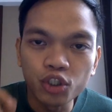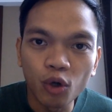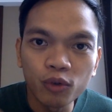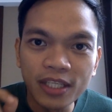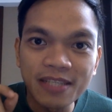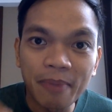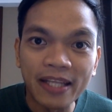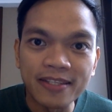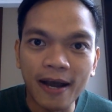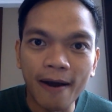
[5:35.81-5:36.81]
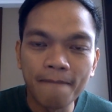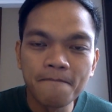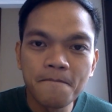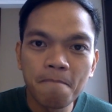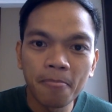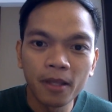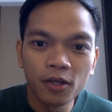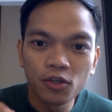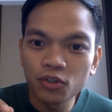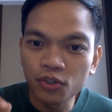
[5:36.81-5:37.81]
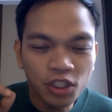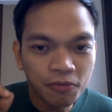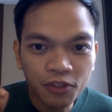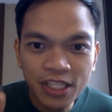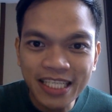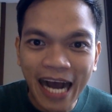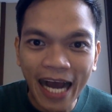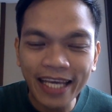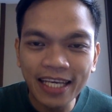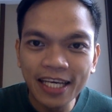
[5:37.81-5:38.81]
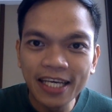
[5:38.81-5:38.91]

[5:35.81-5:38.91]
Joe Dispenza. Search for this guy.